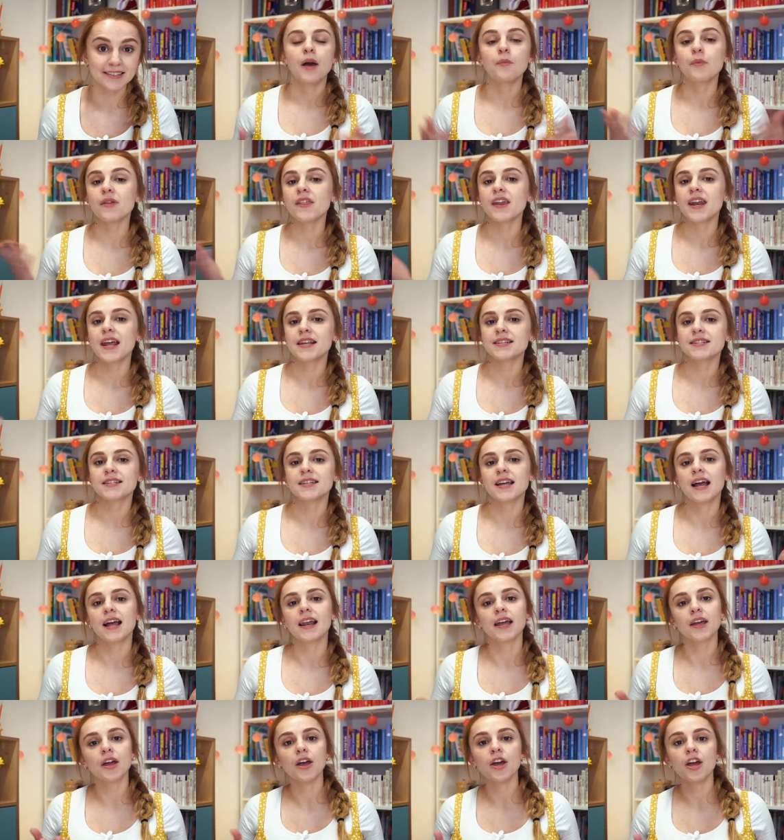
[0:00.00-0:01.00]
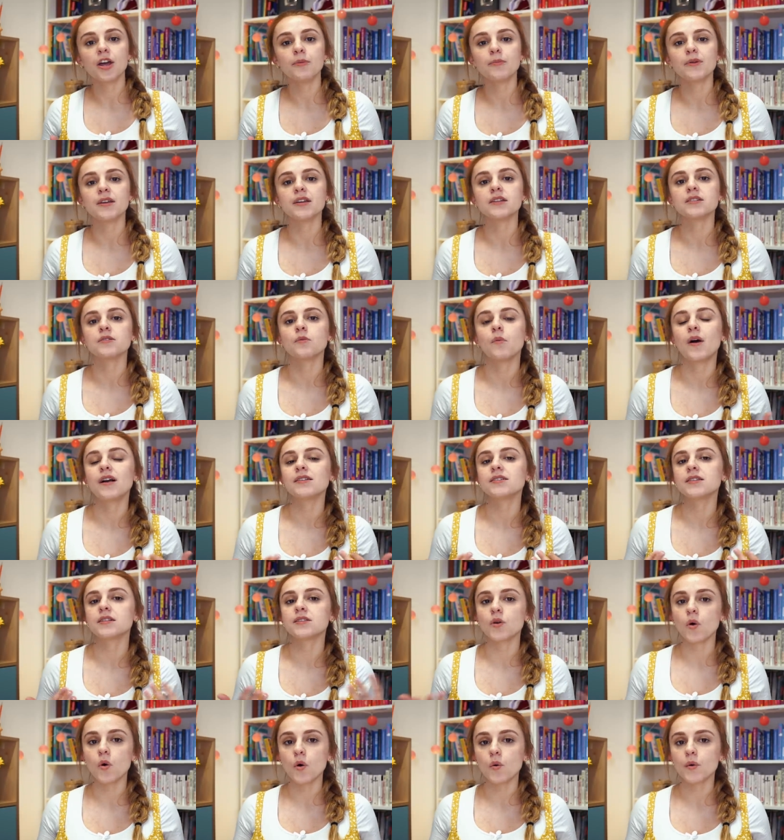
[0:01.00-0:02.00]
And with an S T I like herpes, whilst
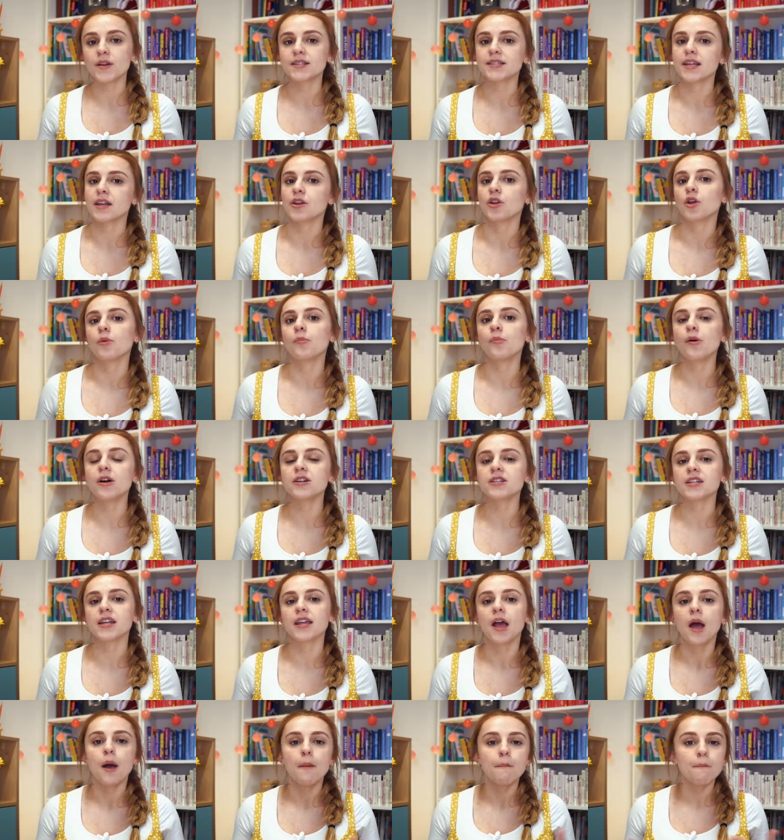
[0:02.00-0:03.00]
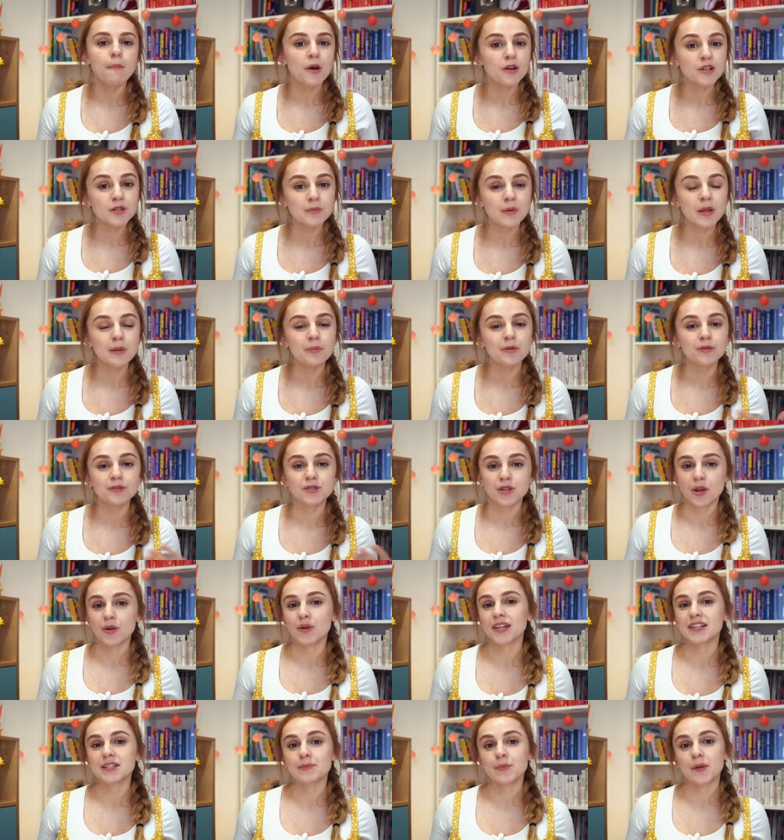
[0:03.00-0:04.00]
it's always in your body, most people
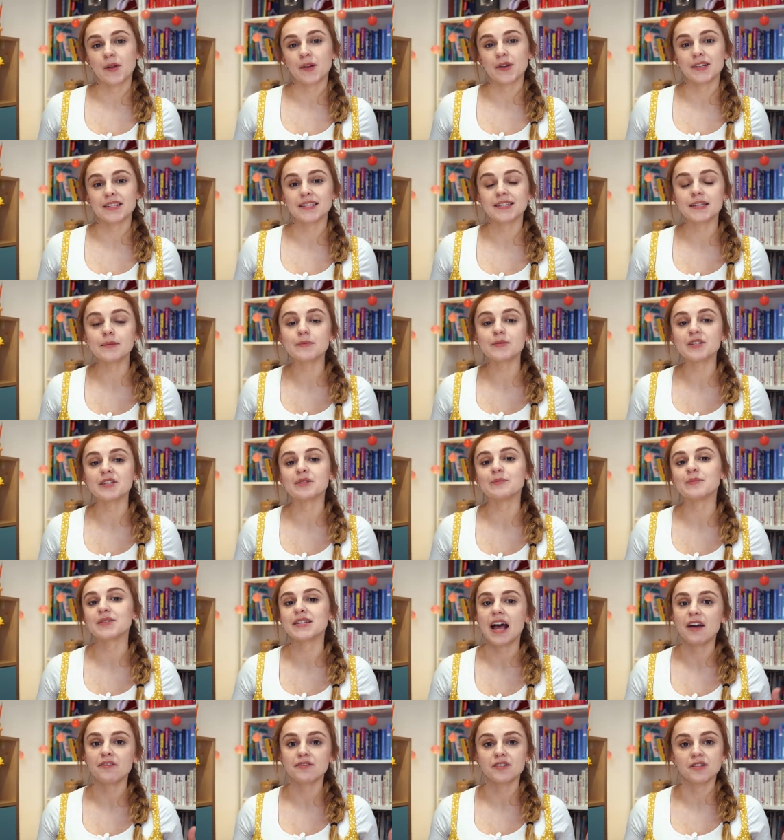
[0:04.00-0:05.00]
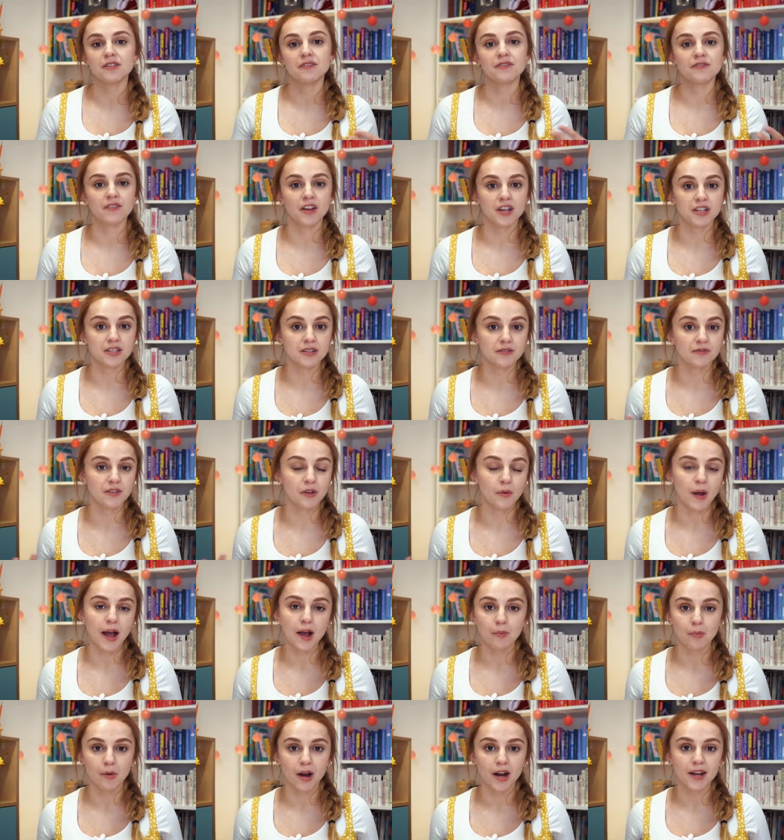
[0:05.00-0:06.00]
don't experience symptoms after the first few
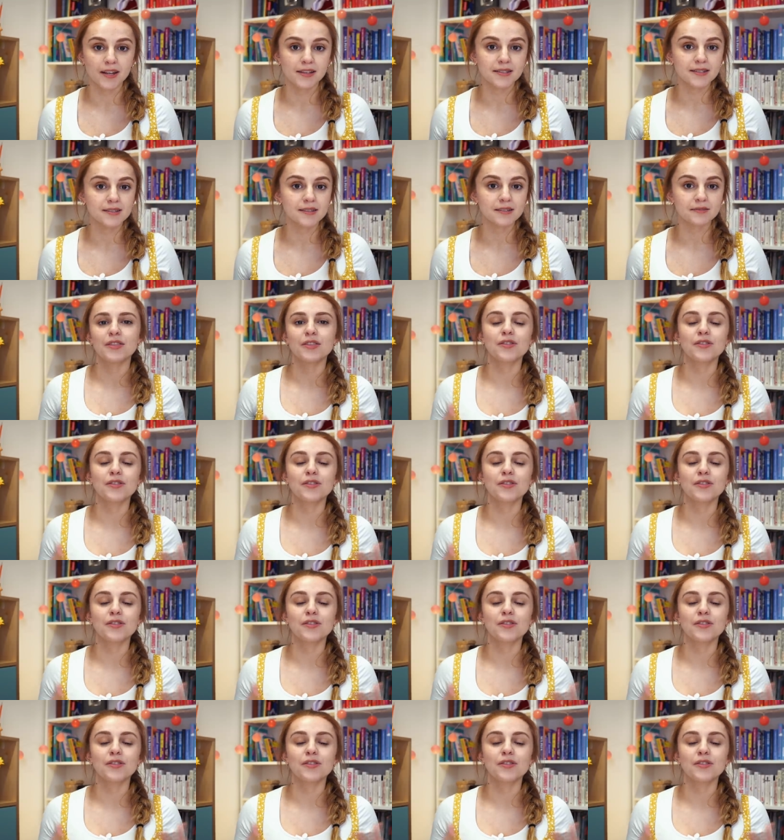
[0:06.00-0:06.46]
outbreaks.